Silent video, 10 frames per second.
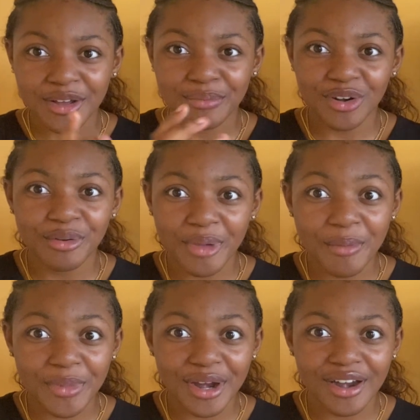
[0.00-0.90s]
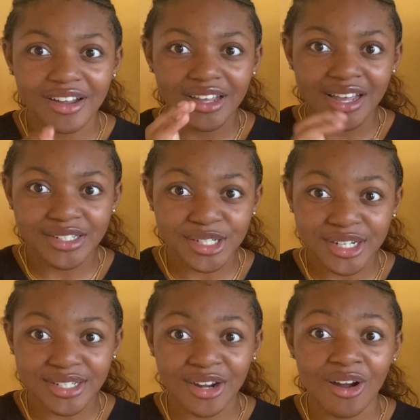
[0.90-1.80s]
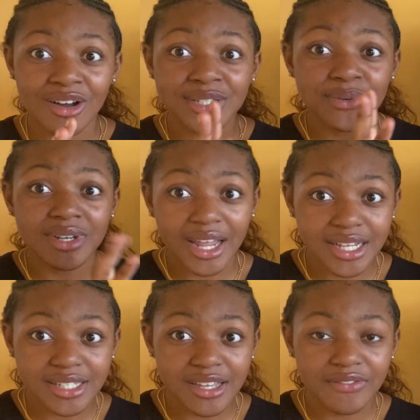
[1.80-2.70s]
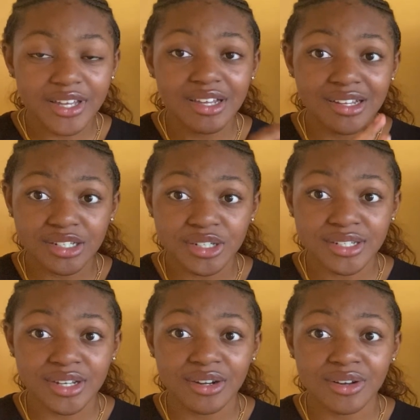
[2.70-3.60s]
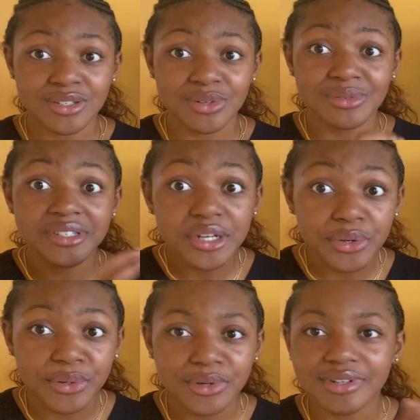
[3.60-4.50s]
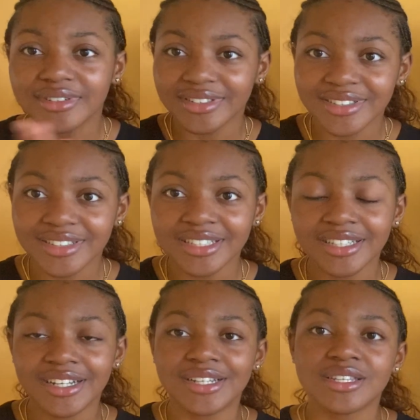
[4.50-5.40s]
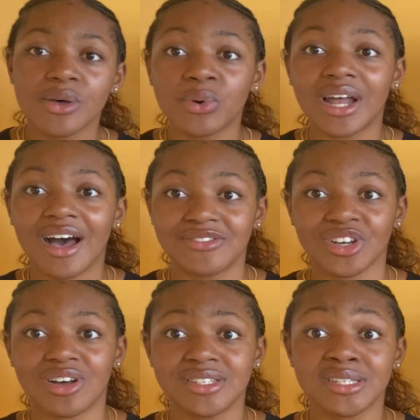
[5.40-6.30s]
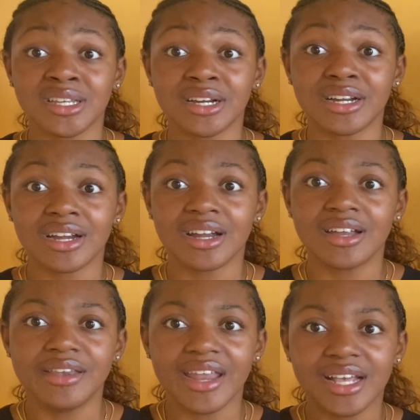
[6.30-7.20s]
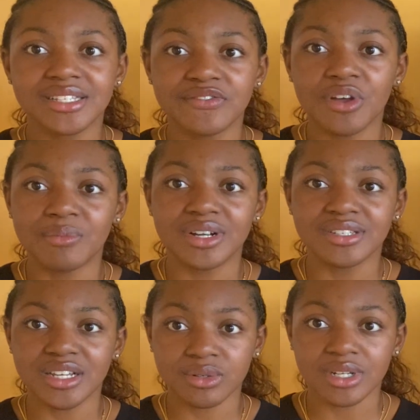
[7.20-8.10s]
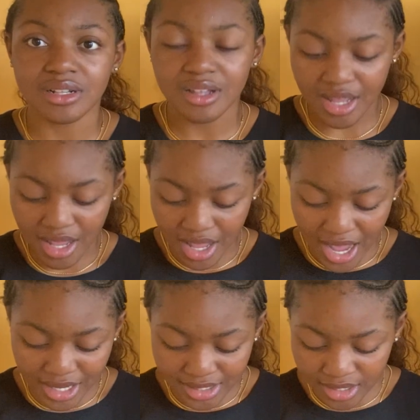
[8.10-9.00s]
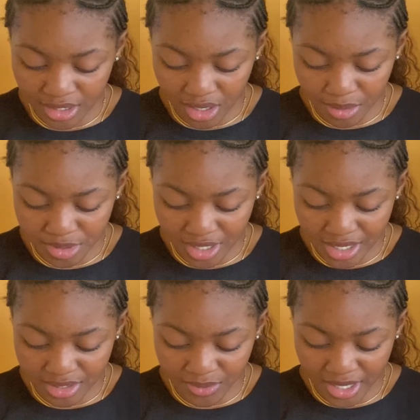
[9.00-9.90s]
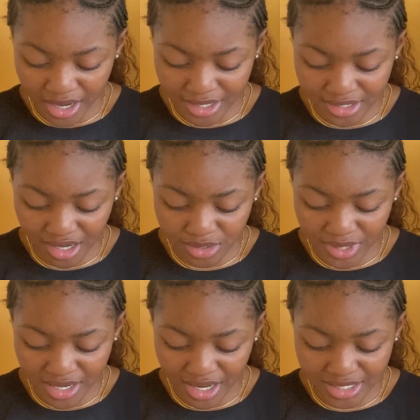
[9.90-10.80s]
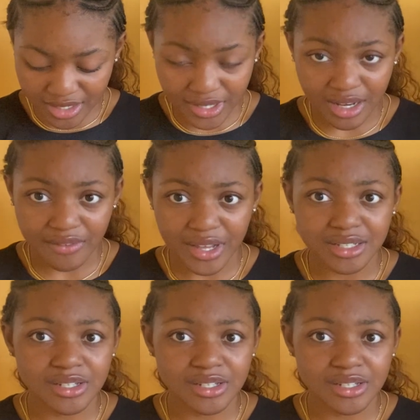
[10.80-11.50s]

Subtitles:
But remember, integers are also negative, integers are also 0. So we would have to consider negative numbers as well. And you see options where it starts with negative 11.